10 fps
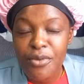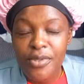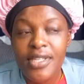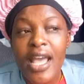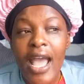
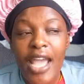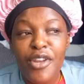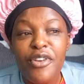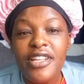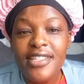was. I
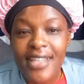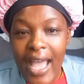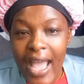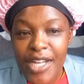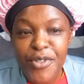know it's
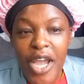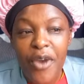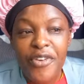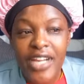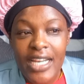hard. You are
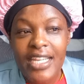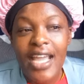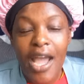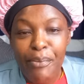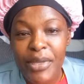all running
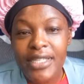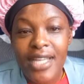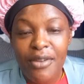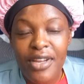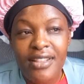up and
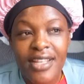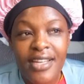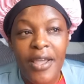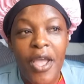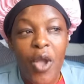down, and
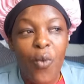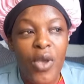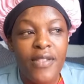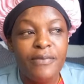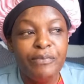then
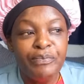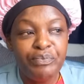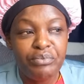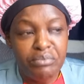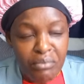when
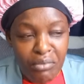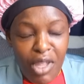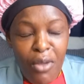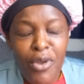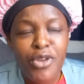
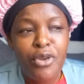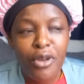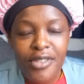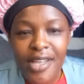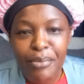you
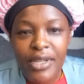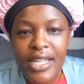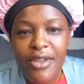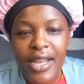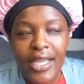close up your
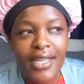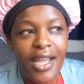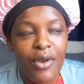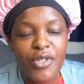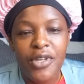day, you're like,
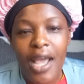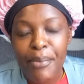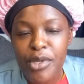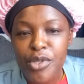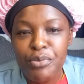now what will
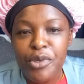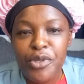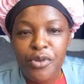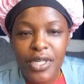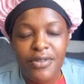happen
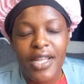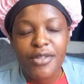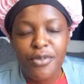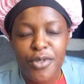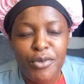tomorrow? What will I
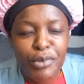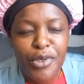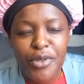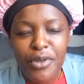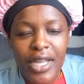do
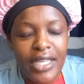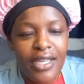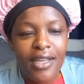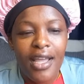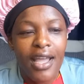tomorrow?
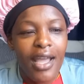Like,